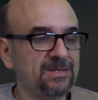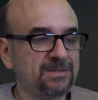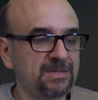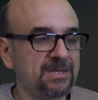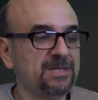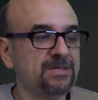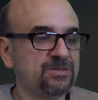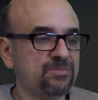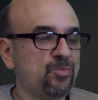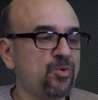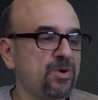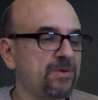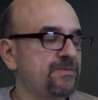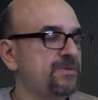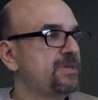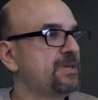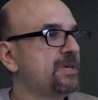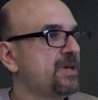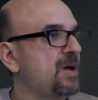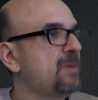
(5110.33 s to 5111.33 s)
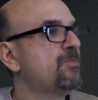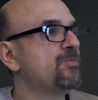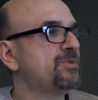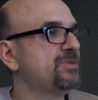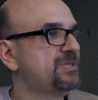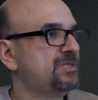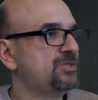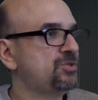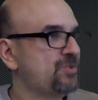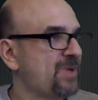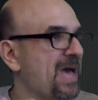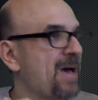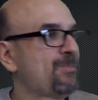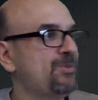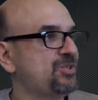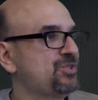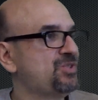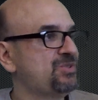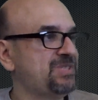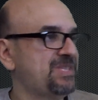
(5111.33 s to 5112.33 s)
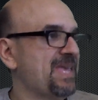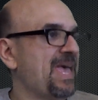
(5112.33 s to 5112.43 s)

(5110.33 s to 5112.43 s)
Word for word: It. Then it's more of an encumbrance issue. How much,